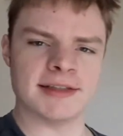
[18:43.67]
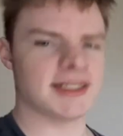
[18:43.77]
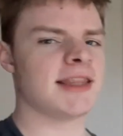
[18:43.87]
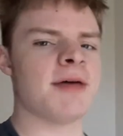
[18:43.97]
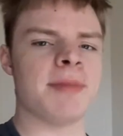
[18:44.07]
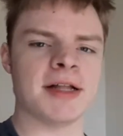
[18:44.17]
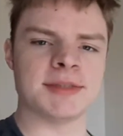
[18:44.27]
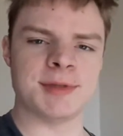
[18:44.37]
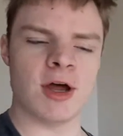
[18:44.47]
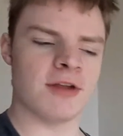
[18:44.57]
and ding that bell
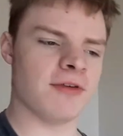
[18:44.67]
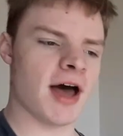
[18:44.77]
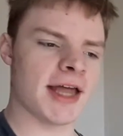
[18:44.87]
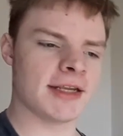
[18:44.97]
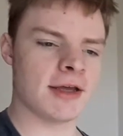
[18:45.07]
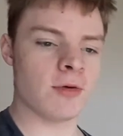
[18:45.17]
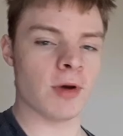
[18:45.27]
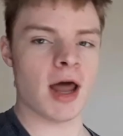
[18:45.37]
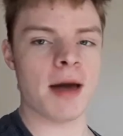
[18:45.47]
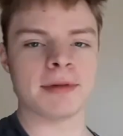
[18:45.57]
to be notified
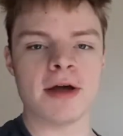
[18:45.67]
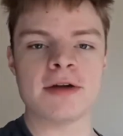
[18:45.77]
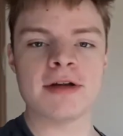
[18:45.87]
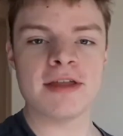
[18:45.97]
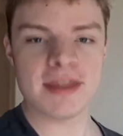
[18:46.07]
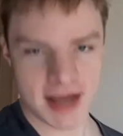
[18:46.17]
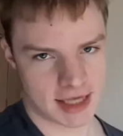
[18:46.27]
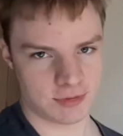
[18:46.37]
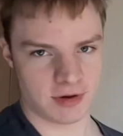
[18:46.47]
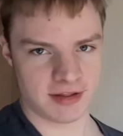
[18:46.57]
when I upload the
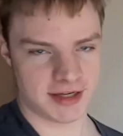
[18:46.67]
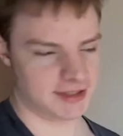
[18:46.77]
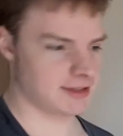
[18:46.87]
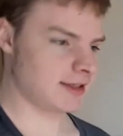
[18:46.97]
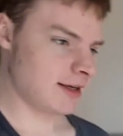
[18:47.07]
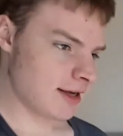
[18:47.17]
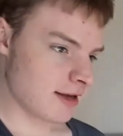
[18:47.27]
next one of these.